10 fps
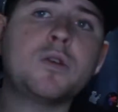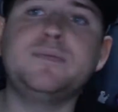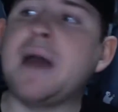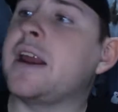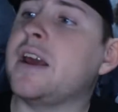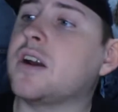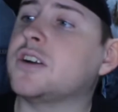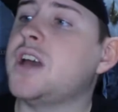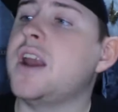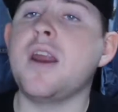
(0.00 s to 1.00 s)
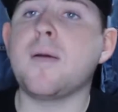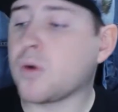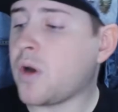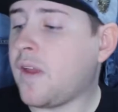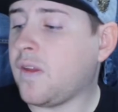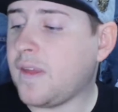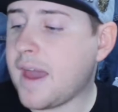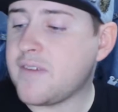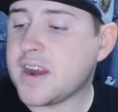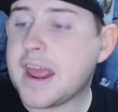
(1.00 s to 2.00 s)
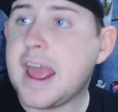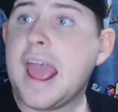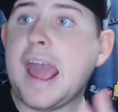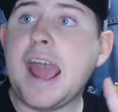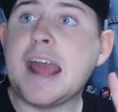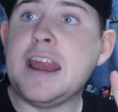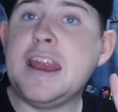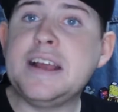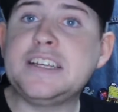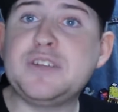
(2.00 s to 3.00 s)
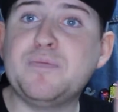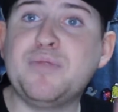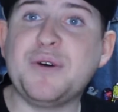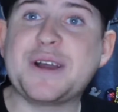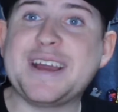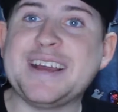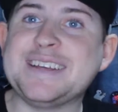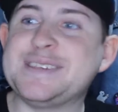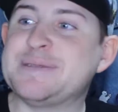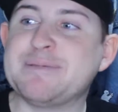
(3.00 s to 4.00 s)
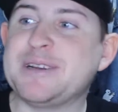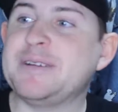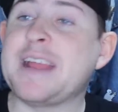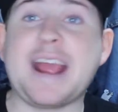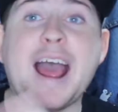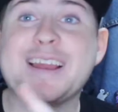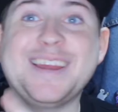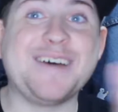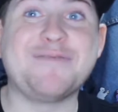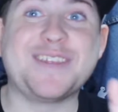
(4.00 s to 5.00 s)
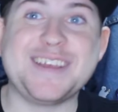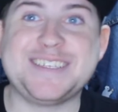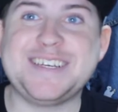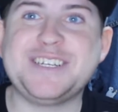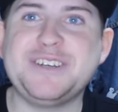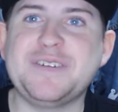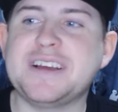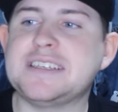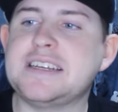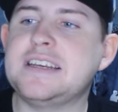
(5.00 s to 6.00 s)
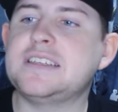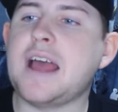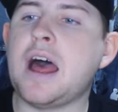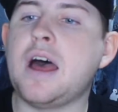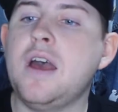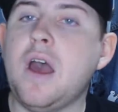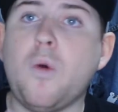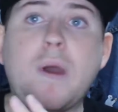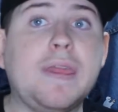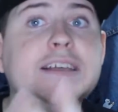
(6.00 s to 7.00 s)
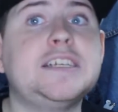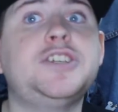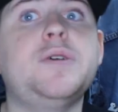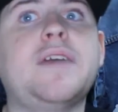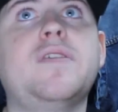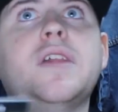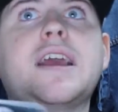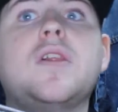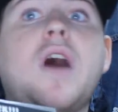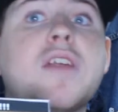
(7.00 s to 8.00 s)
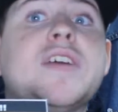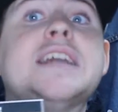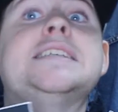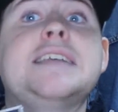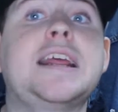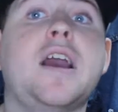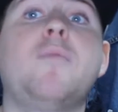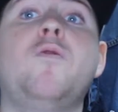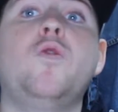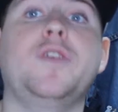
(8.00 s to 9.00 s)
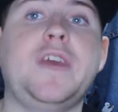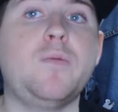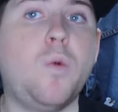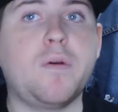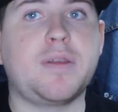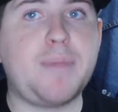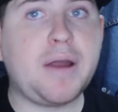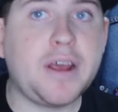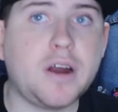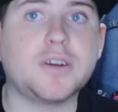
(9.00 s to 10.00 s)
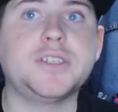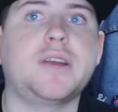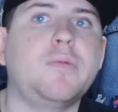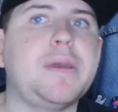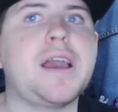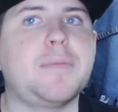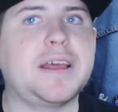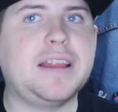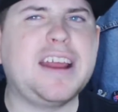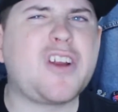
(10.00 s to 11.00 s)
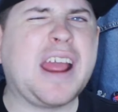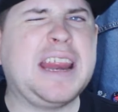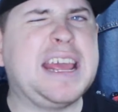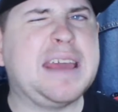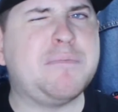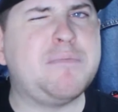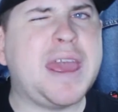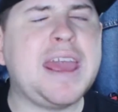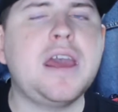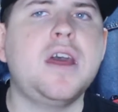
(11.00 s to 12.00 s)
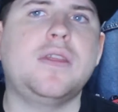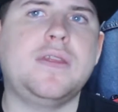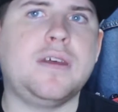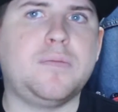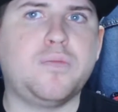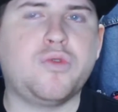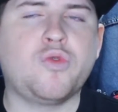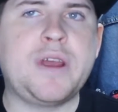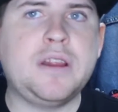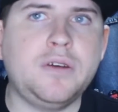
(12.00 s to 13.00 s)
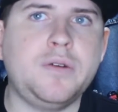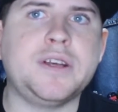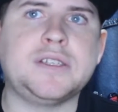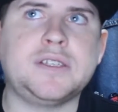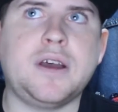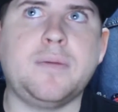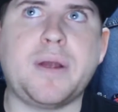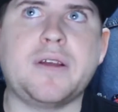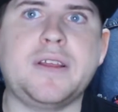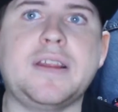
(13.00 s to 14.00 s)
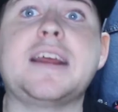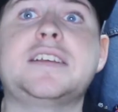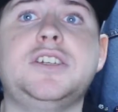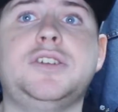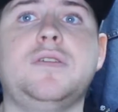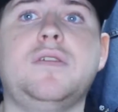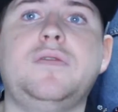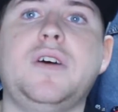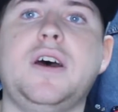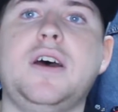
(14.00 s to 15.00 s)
Wars Bounty Hunters number 11. And this book is really, like, I loved this issue, because it is, while this issue, I feel like a lot of it is setting up for the War of the Bounty Hunters that will be coming later, I think in May. The prelude is apparently the next issue of